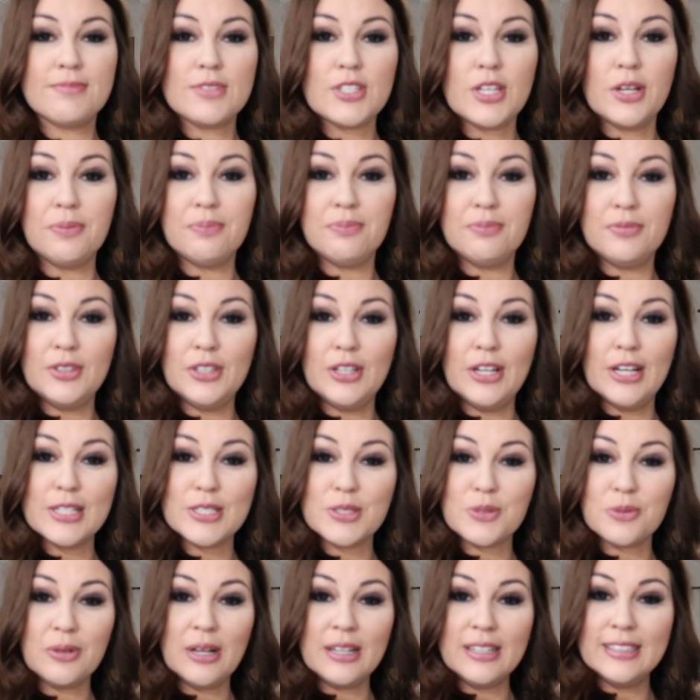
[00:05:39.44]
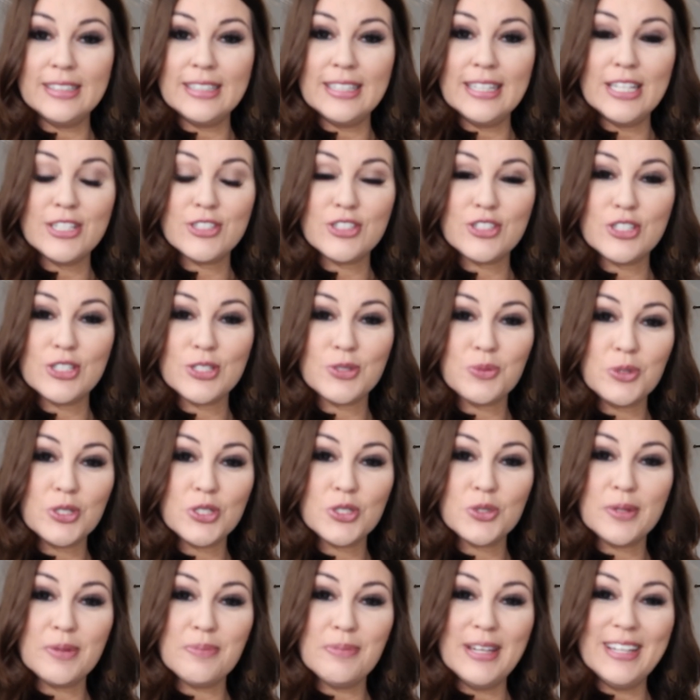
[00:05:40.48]
So you guys are ready to itch to
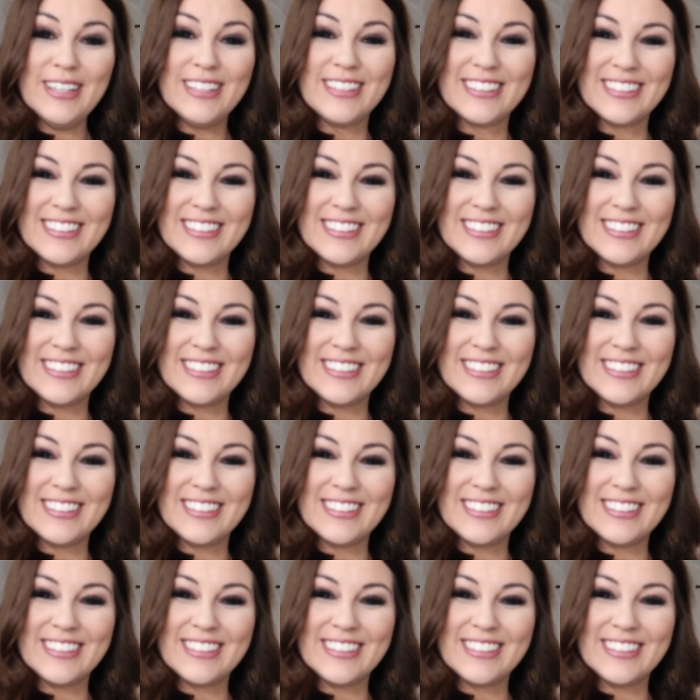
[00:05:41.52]
switch with me?